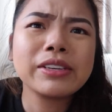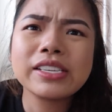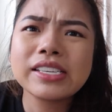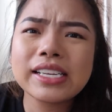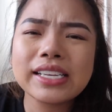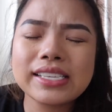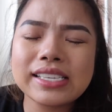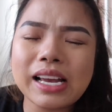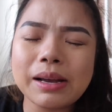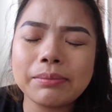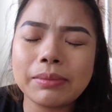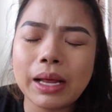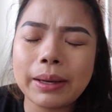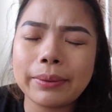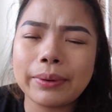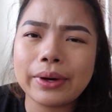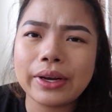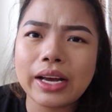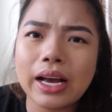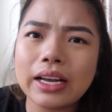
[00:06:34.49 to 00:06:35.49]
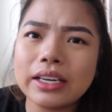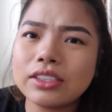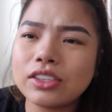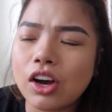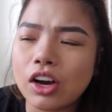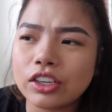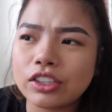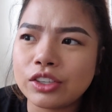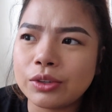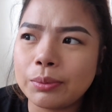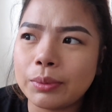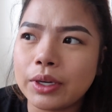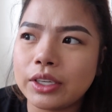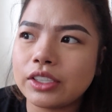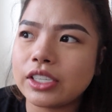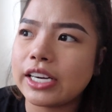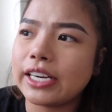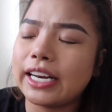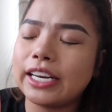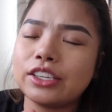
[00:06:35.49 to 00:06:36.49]
just gonna stop blabbering. I talk too
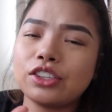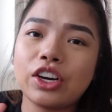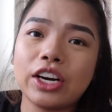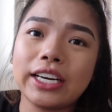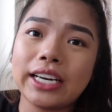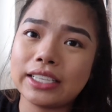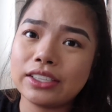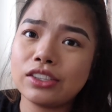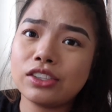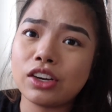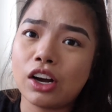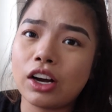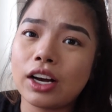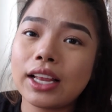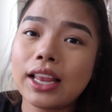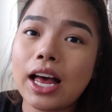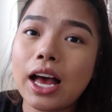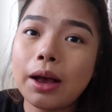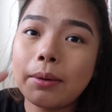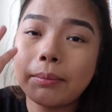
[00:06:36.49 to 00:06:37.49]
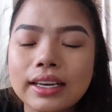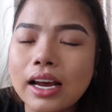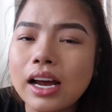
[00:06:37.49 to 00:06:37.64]
much and I try not to talk a lot.